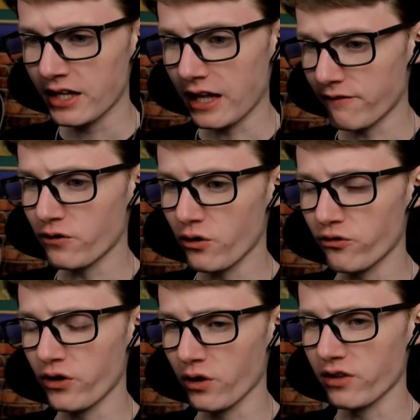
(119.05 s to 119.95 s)
if you
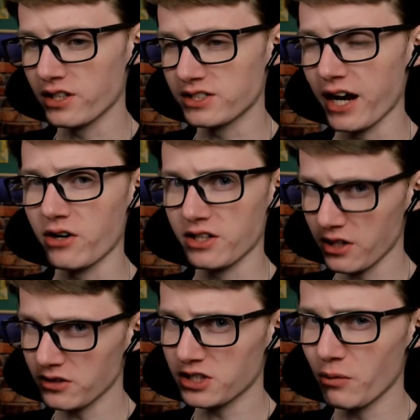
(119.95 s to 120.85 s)
feel the desire to
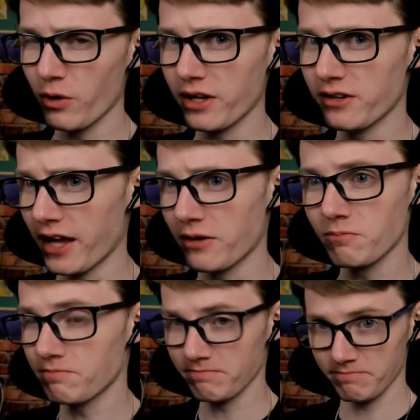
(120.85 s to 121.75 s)
kill someone, then
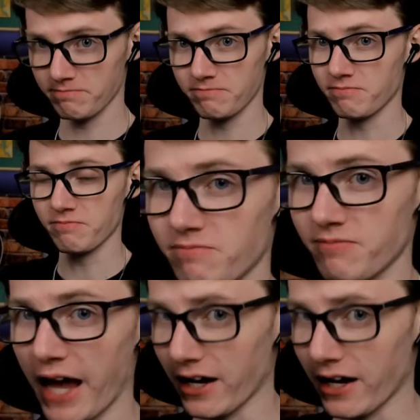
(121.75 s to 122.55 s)
yeah,